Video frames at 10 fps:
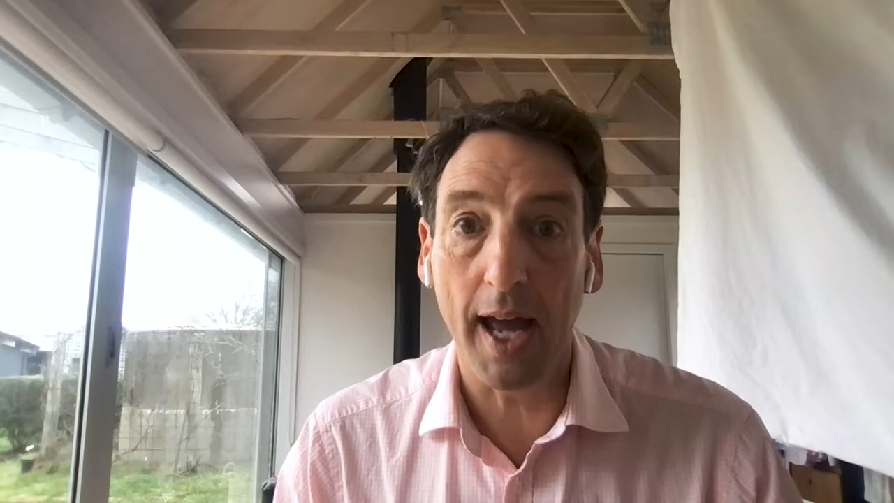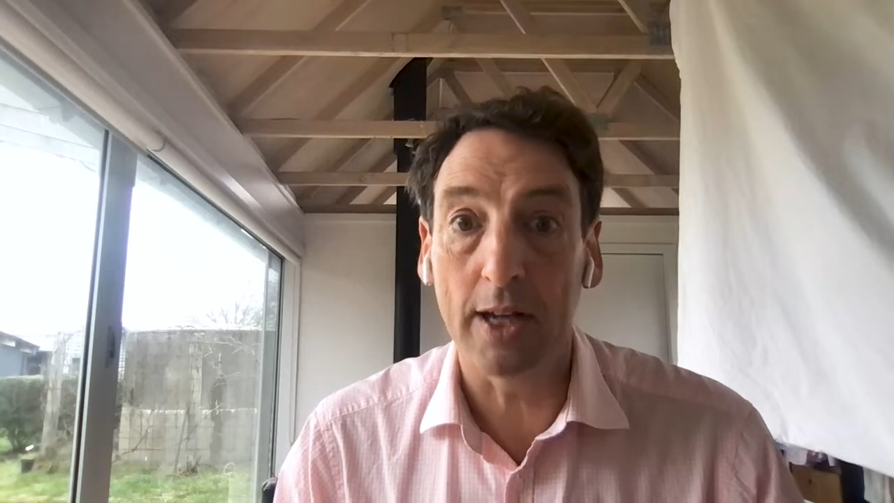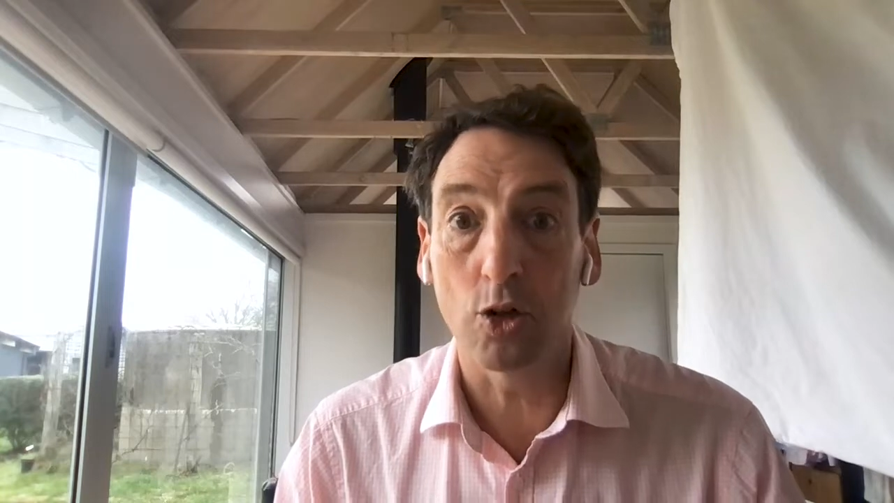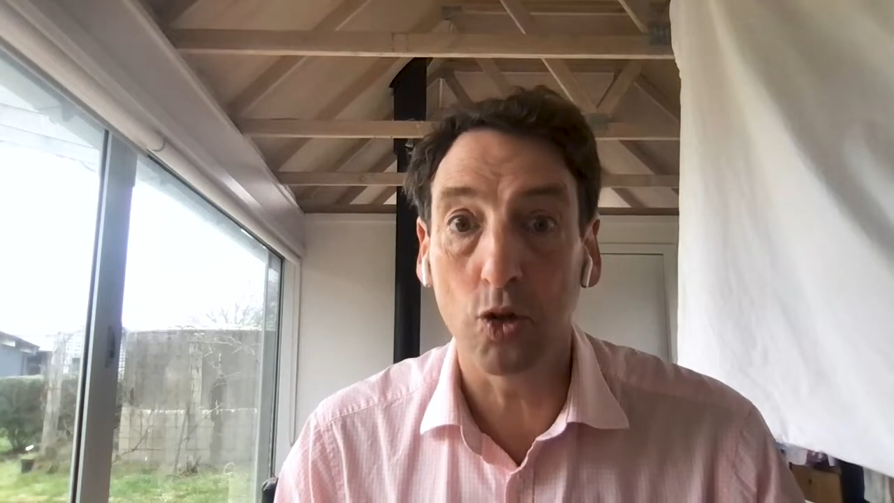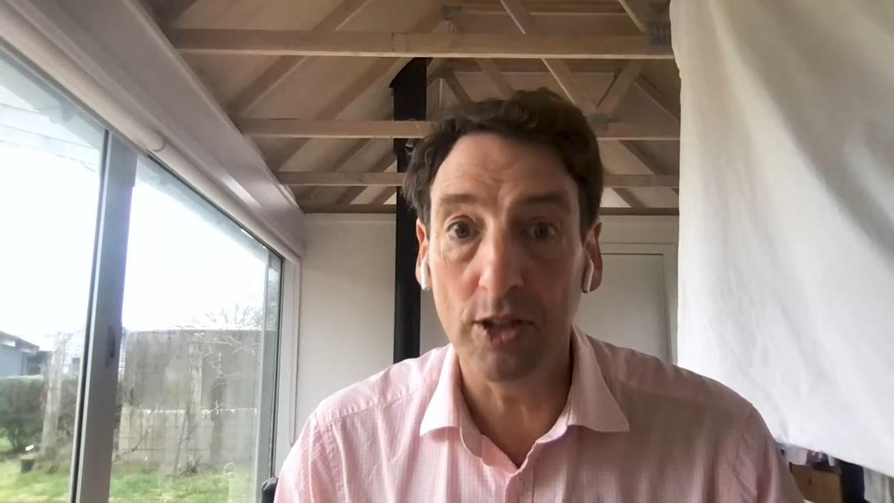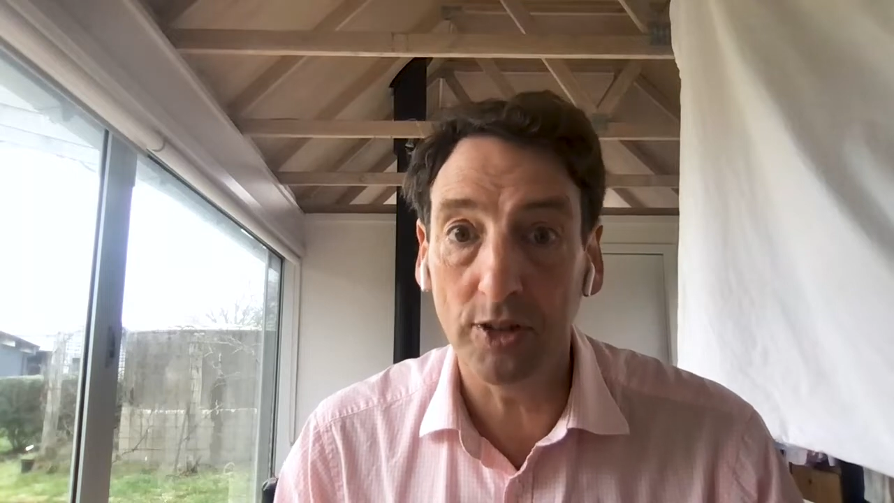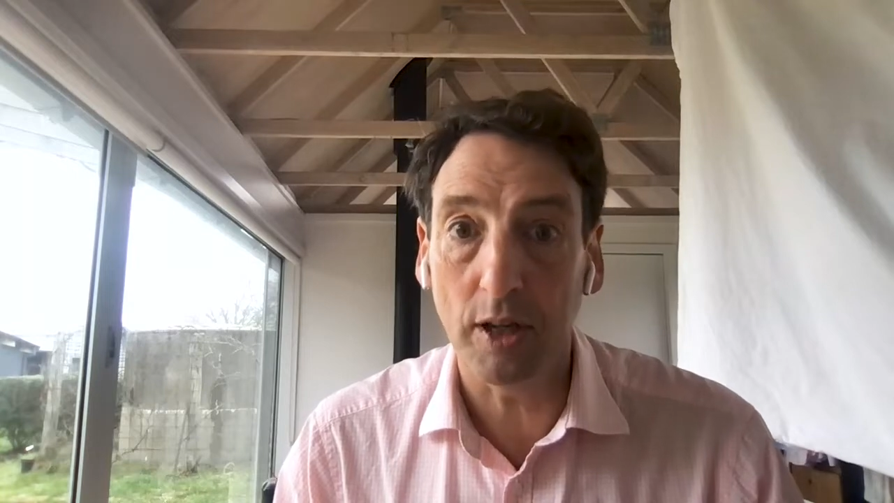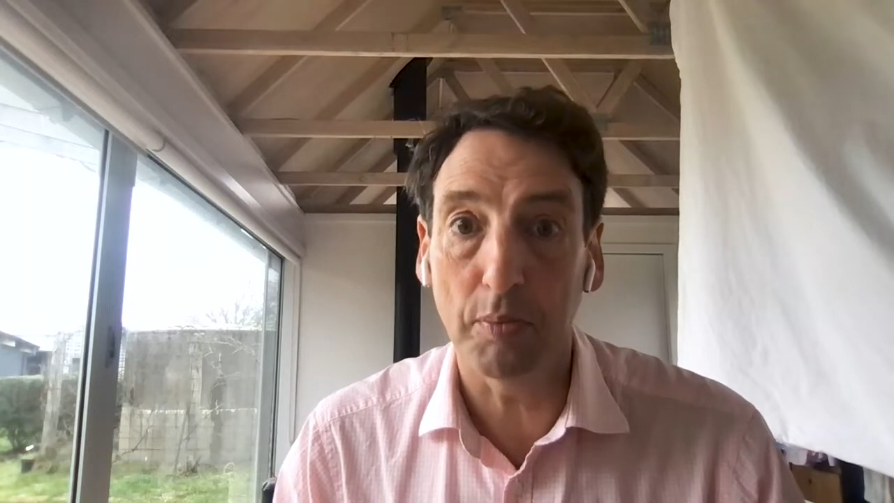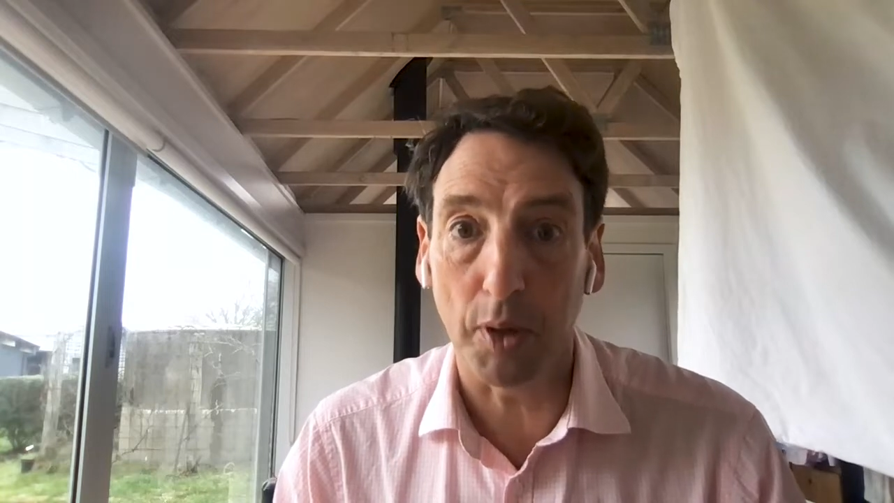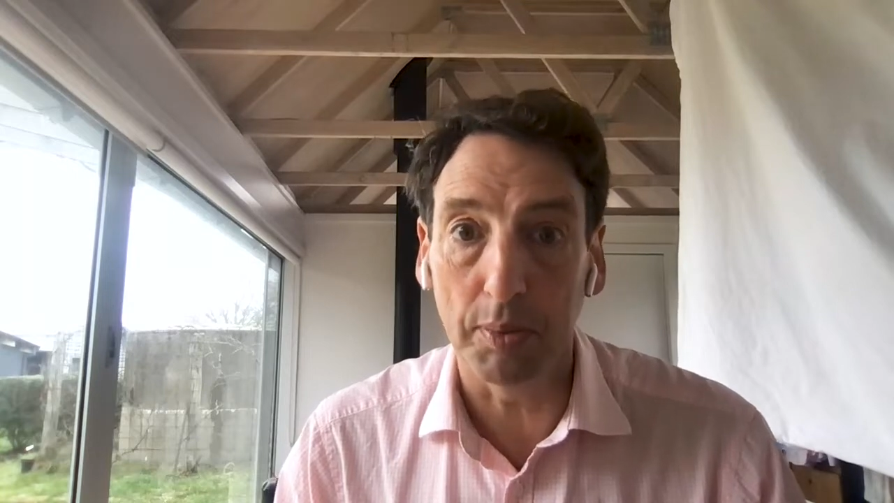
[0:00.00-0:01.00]

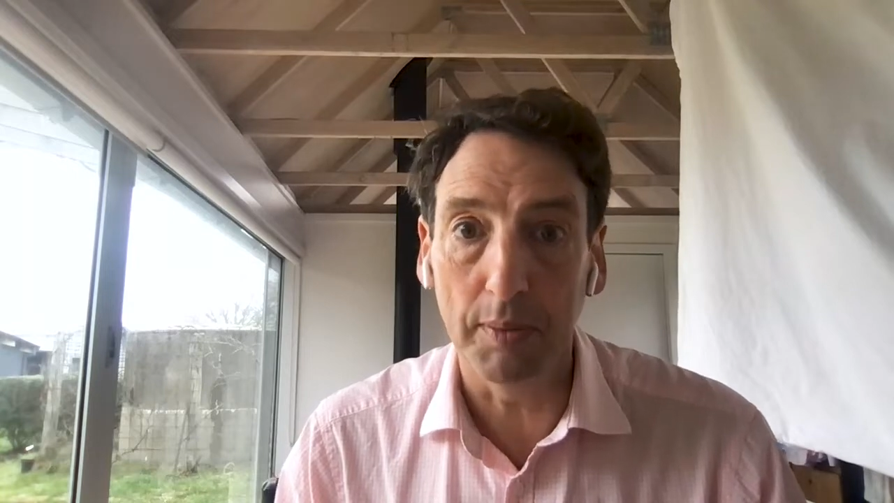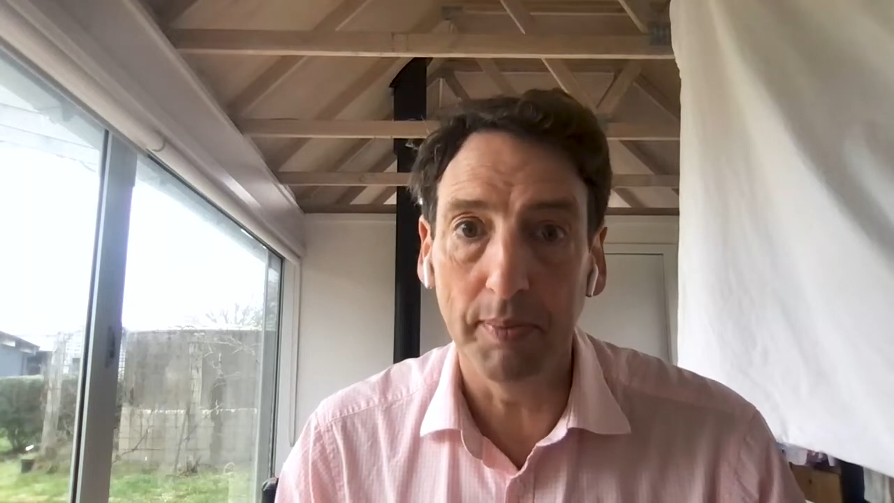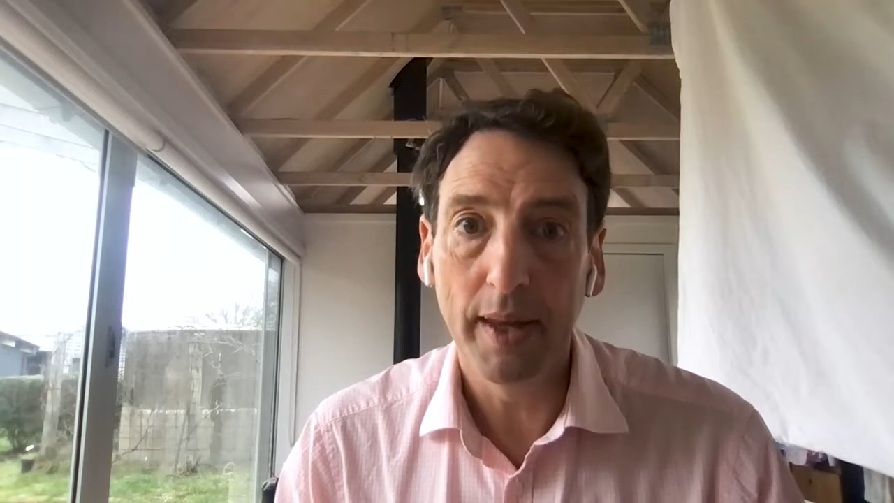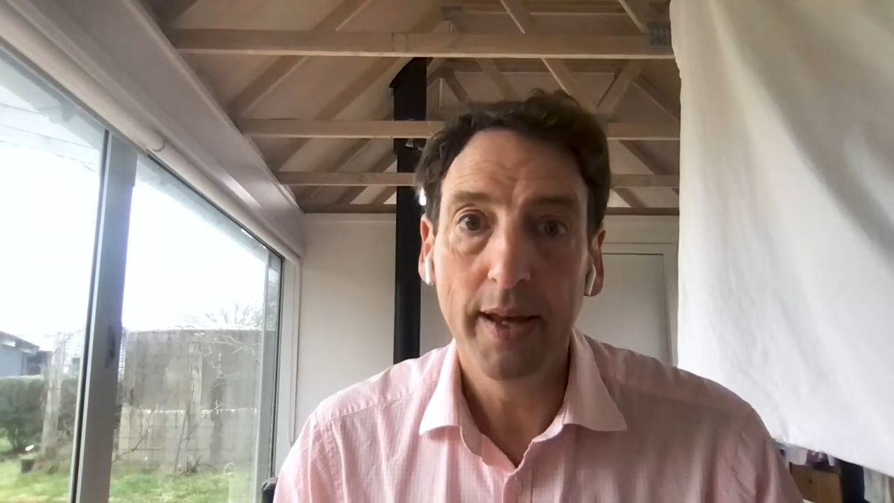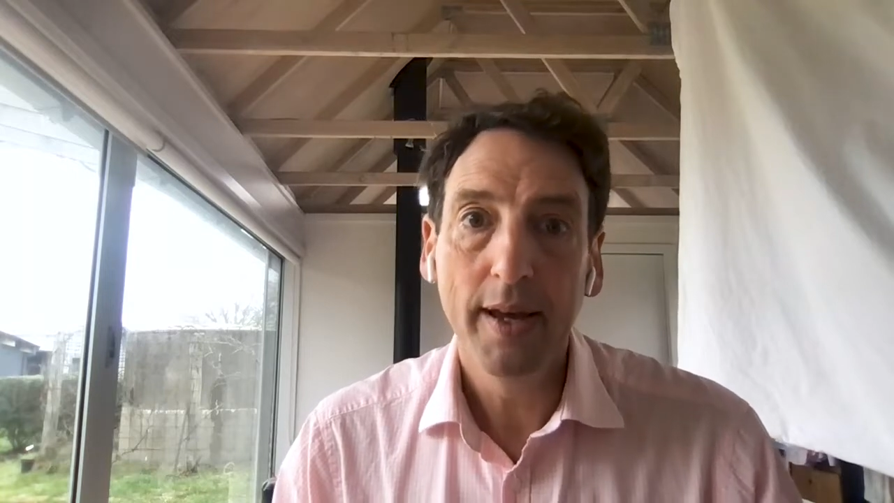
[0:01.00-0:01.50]
increasing problem